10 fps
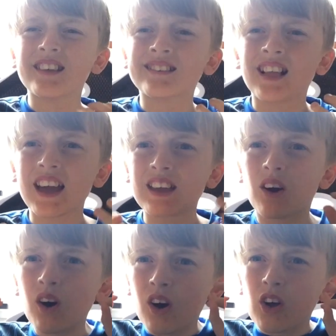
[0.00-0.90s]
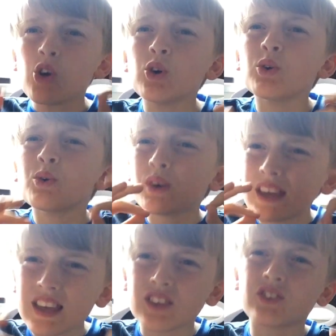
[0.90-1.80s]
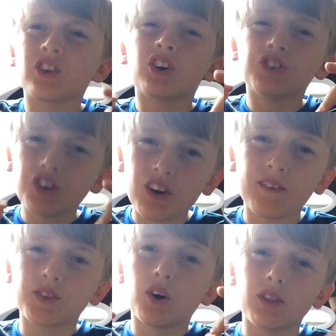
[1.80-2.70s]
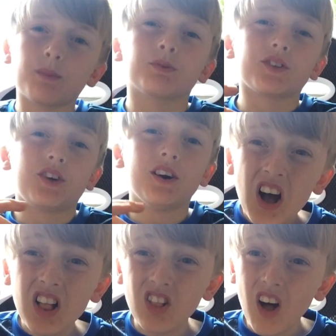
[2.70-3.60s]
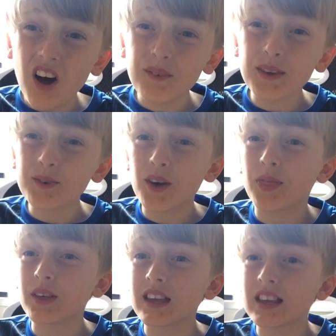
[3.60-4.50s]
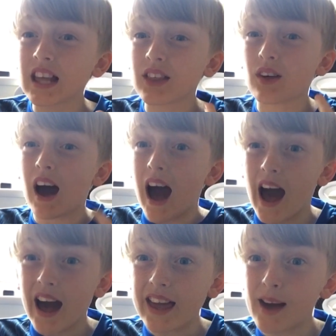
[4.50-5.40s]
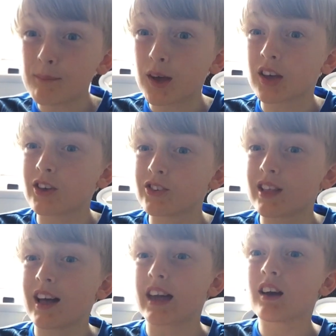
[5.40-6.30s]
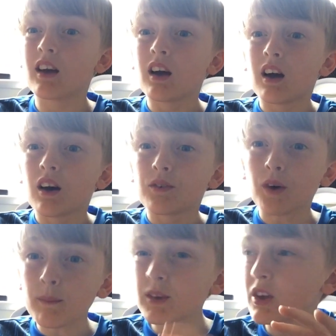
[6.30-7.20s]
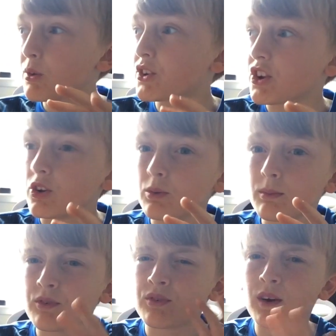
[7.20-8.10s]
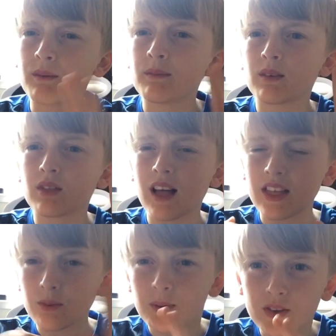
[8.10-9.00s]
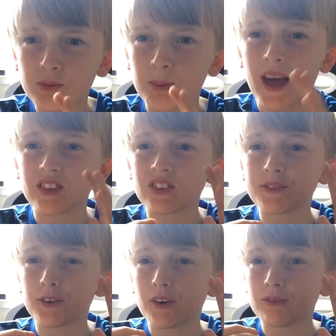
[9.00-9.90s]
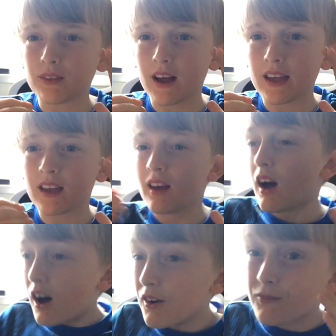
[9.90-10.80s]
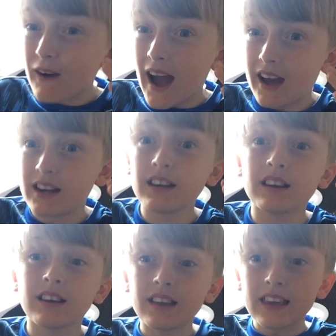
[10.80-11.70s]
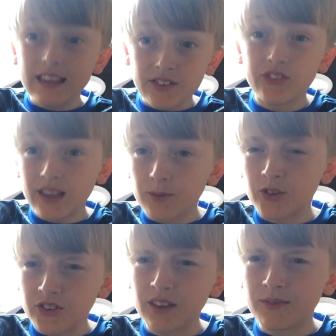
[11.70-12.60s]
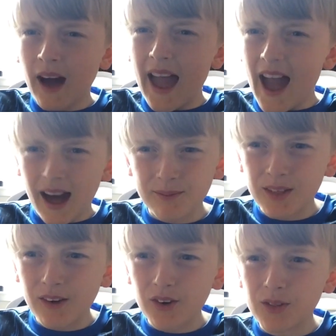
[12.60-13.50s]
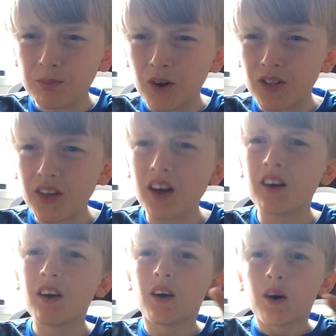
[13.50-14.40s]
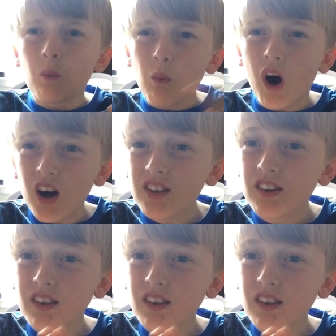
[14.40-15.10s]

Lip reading: It's like, who is Durv's other brother? A lot of you are thinking that I am, because like from YouTube, from like the perspective of like a fan, it seems as if I am their other brother. One,